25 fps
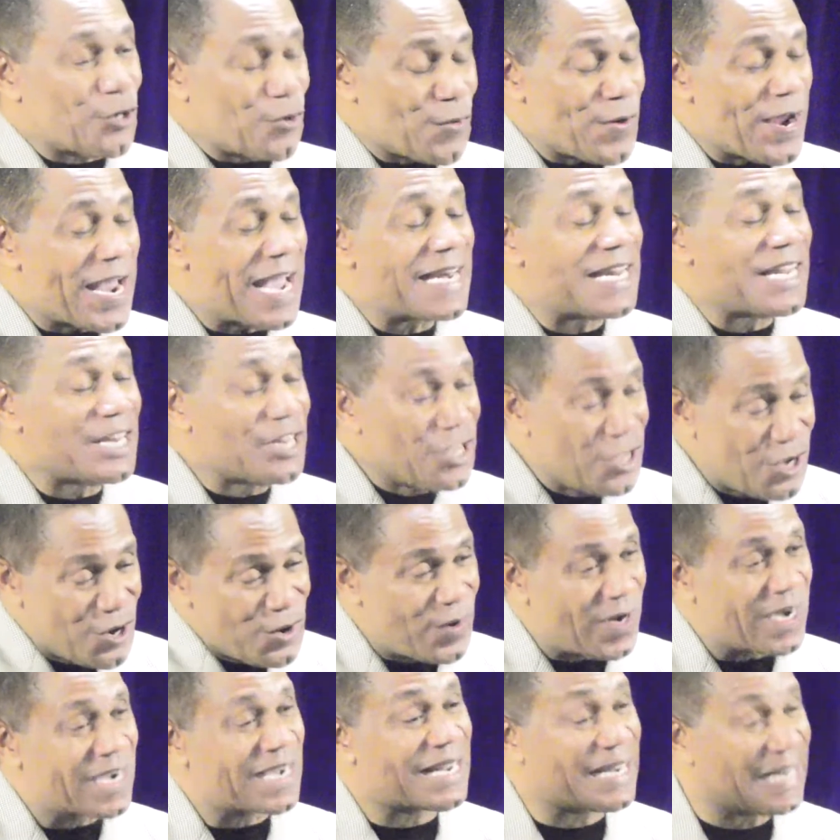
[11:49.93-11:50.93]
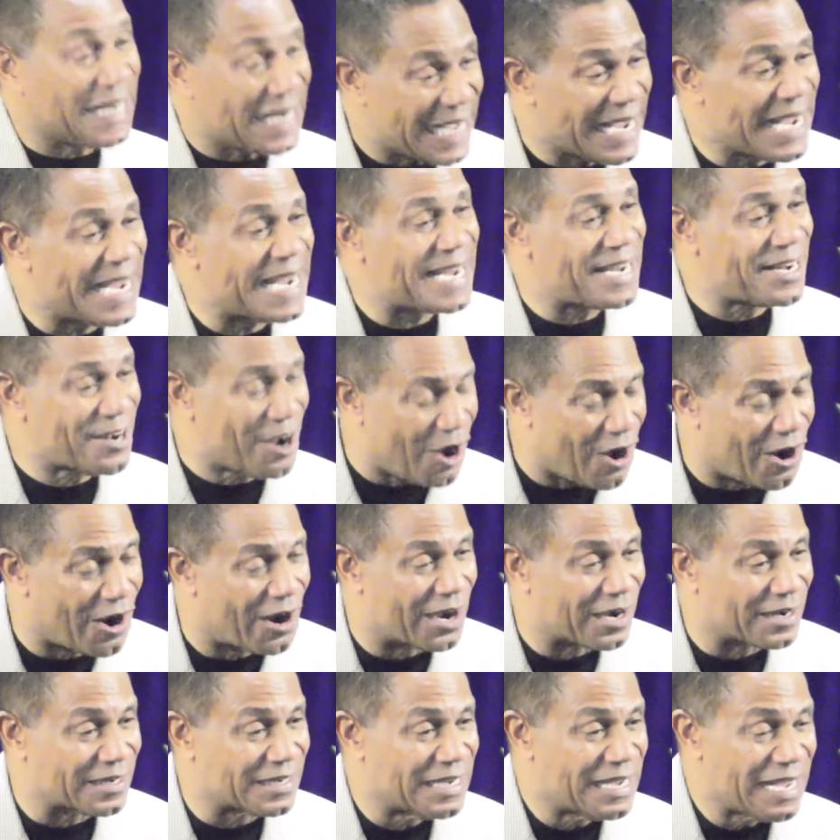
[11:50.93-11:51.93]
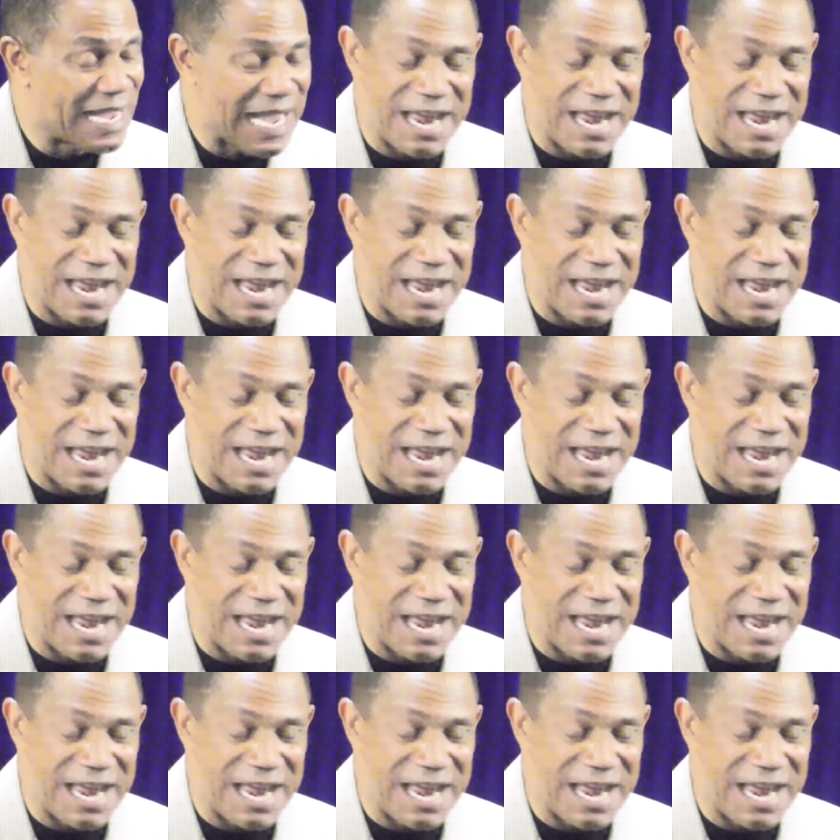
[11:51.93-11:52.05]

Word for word: create in you a clean heart